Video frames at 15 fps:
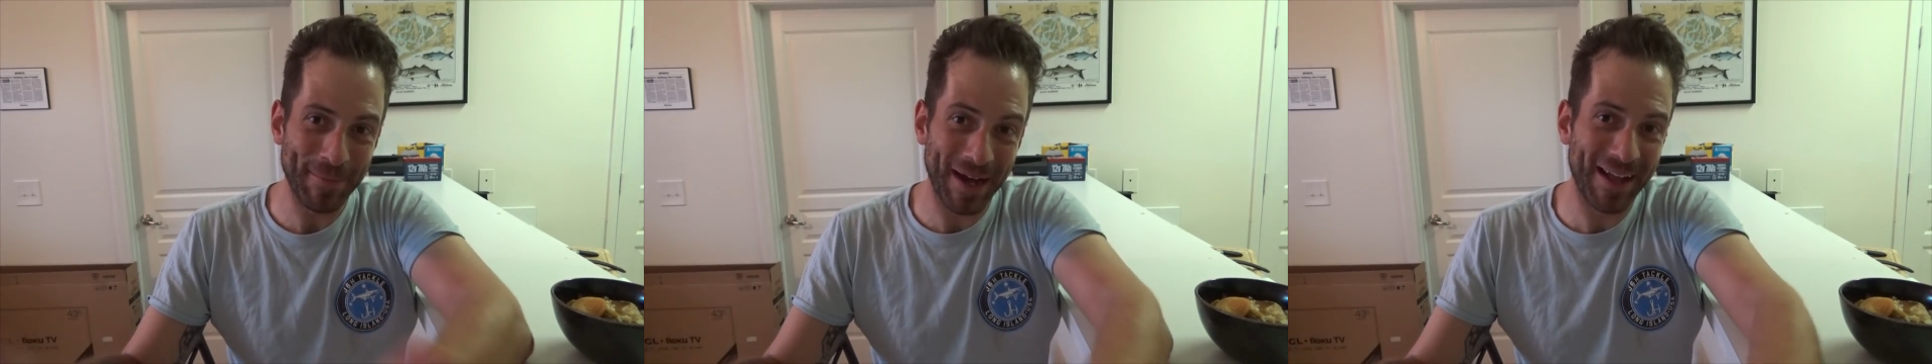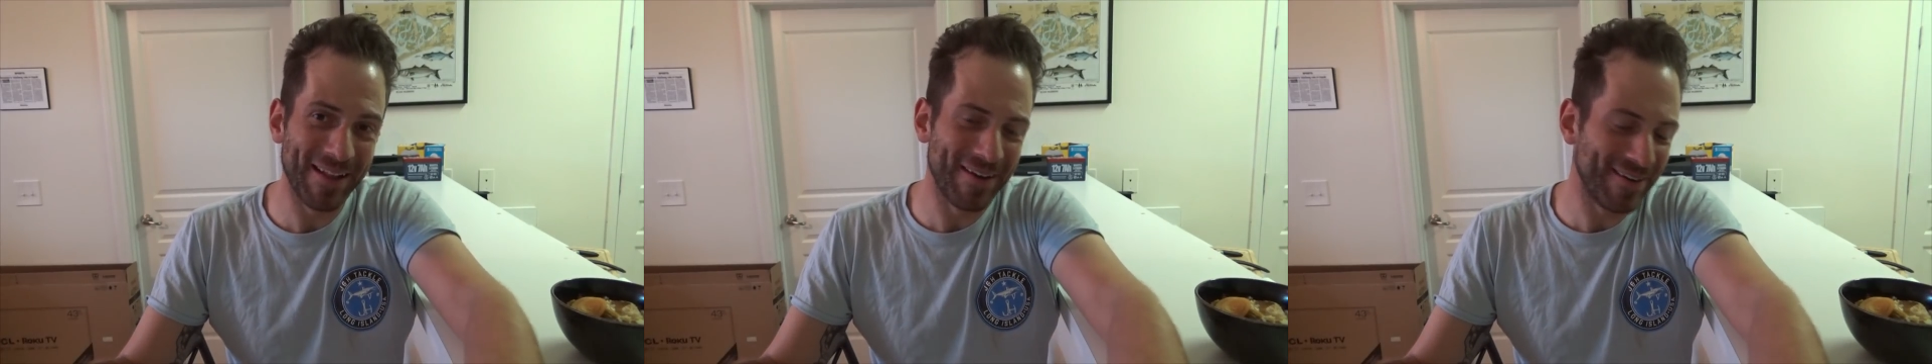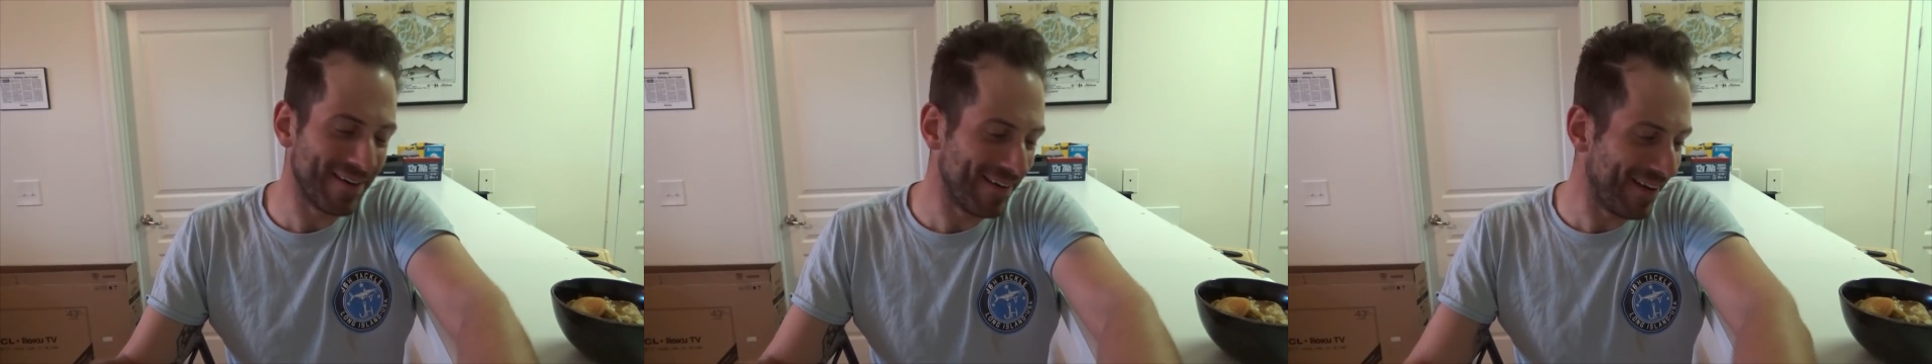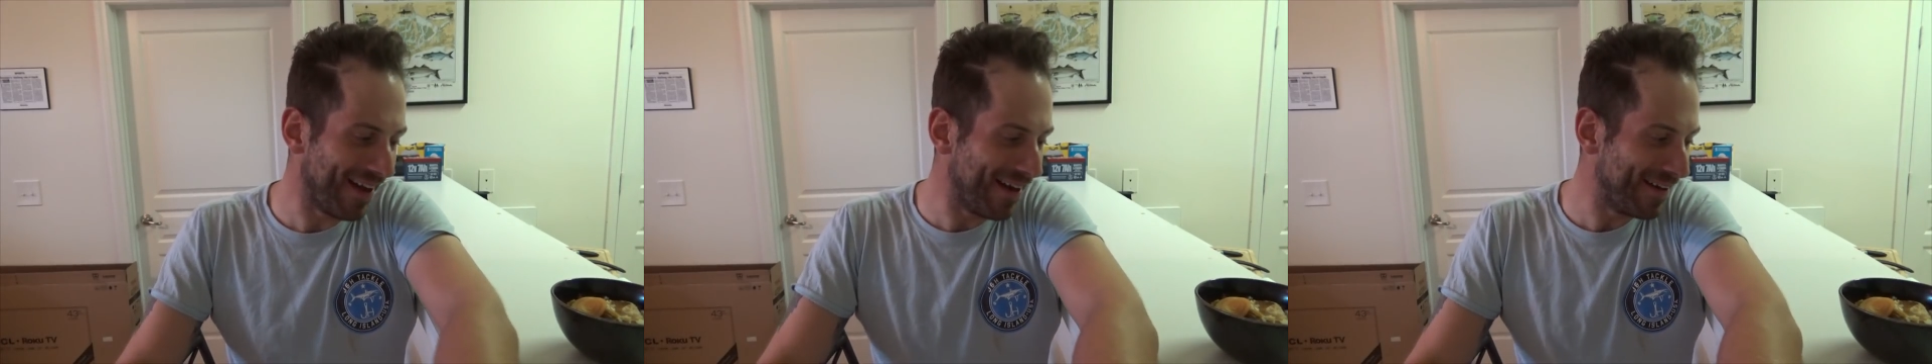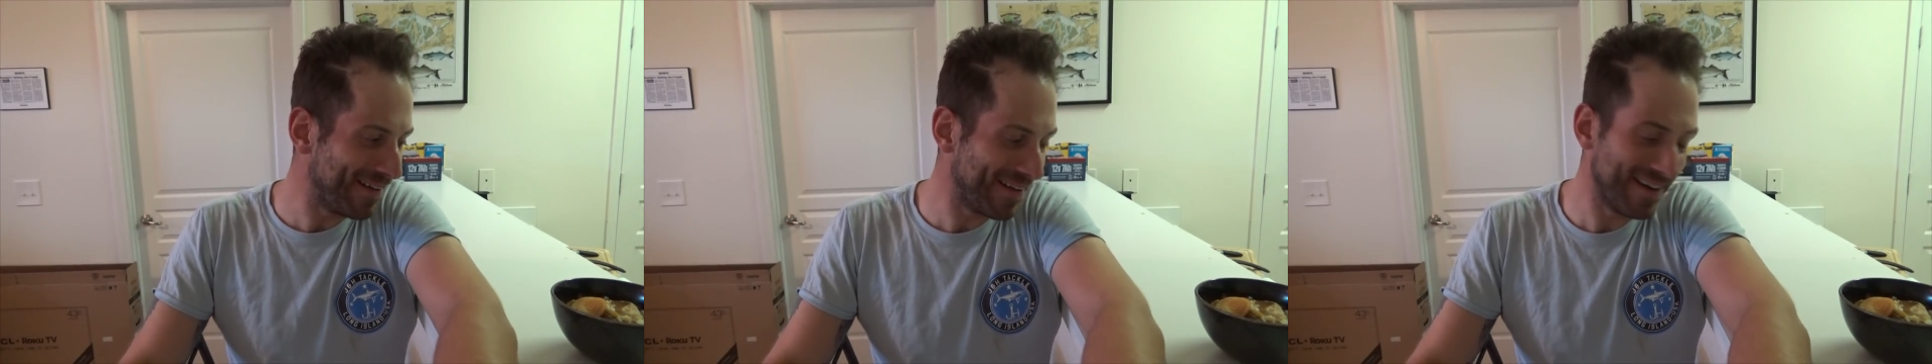I learned a
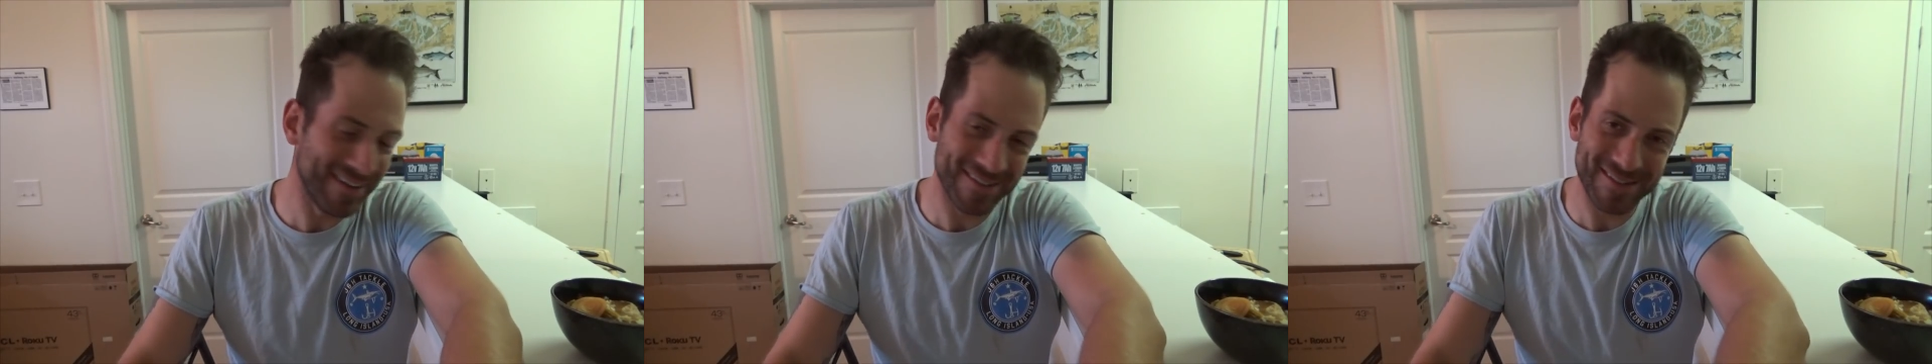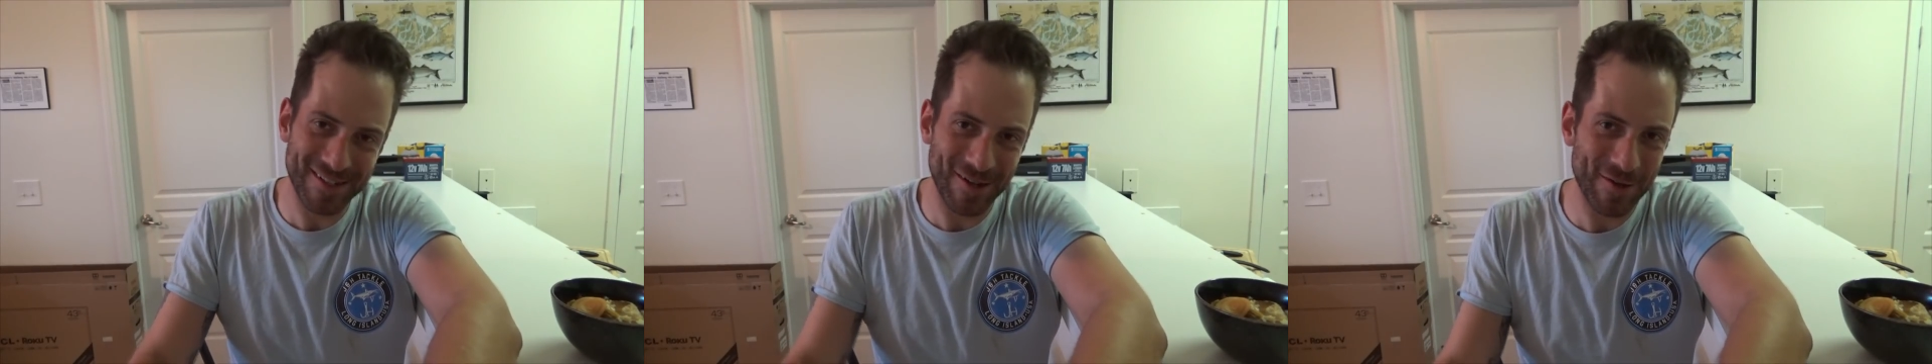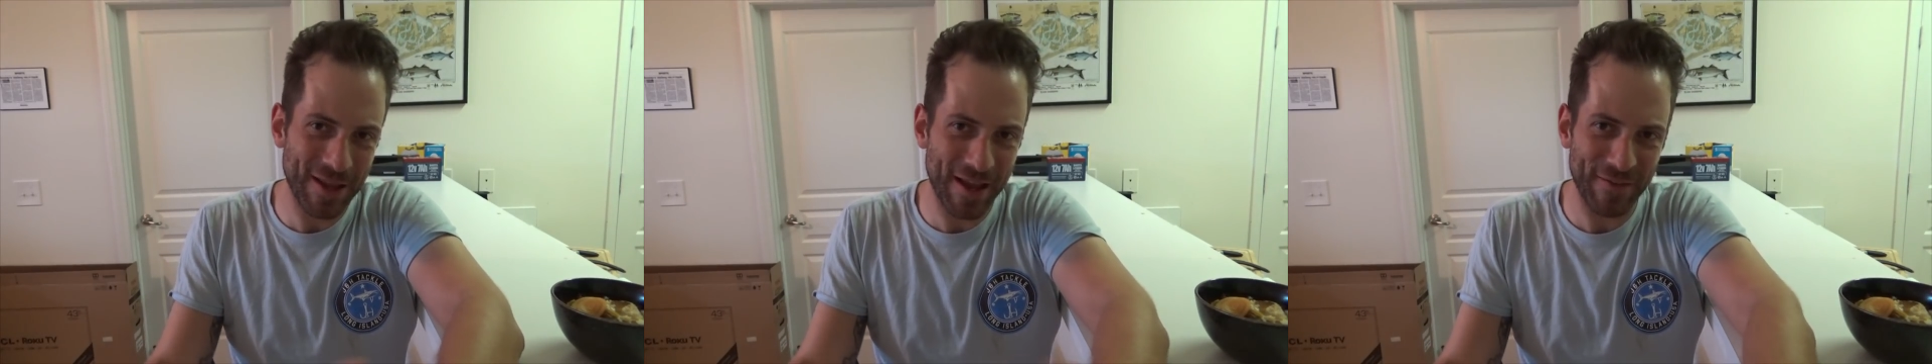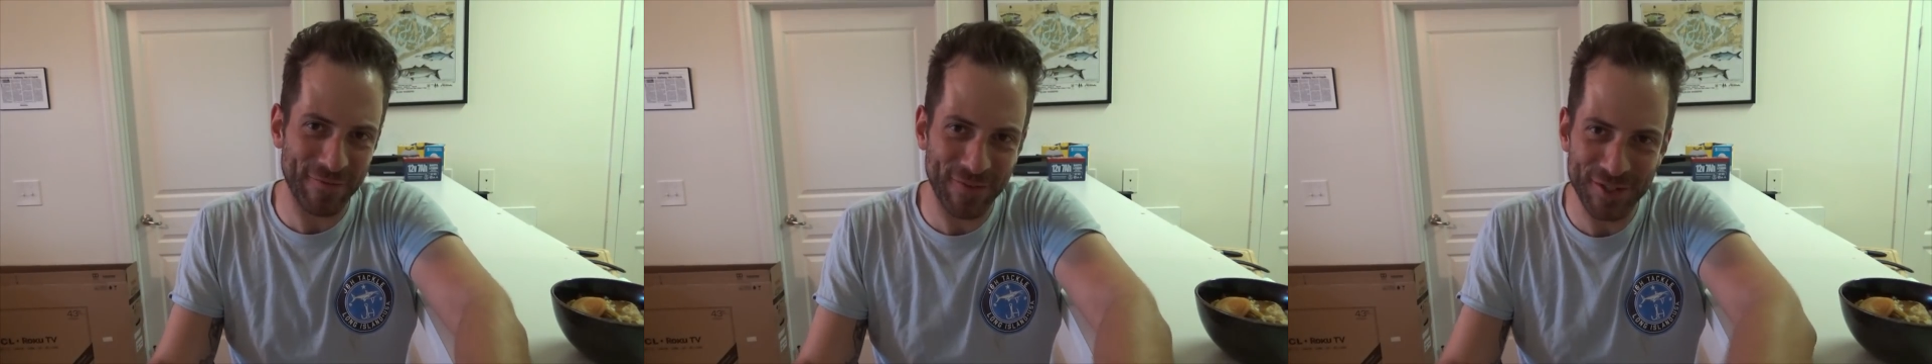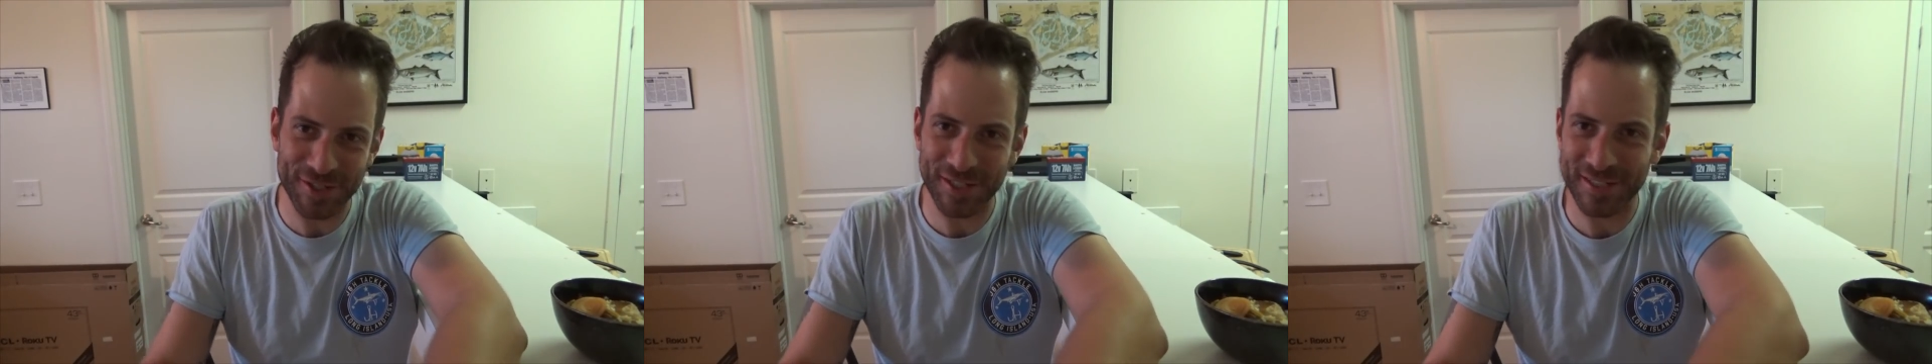lot. You know, slow day of
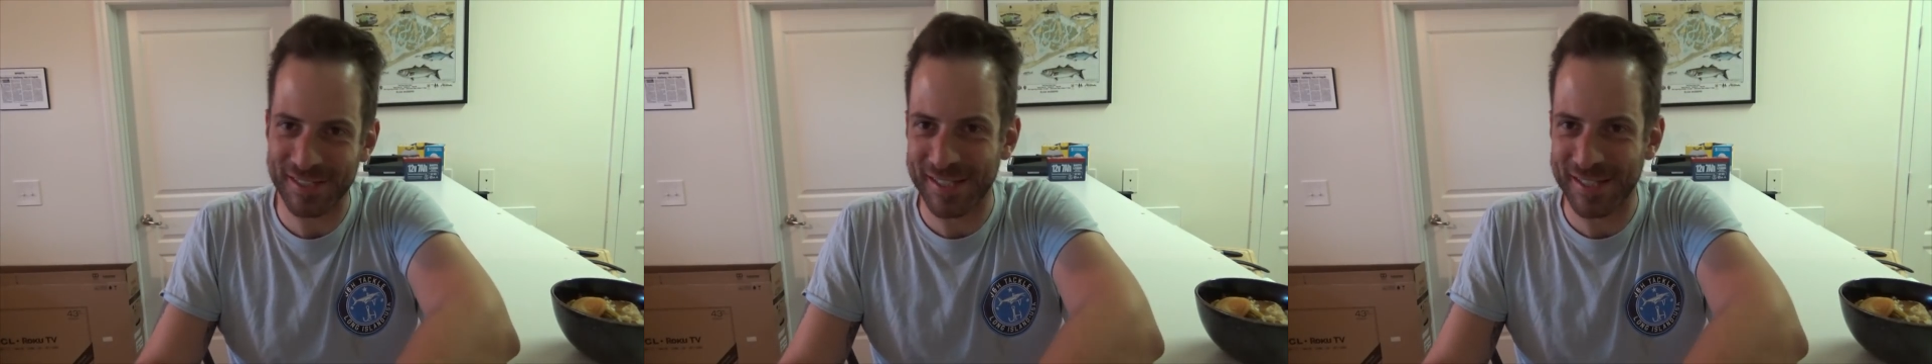fishing,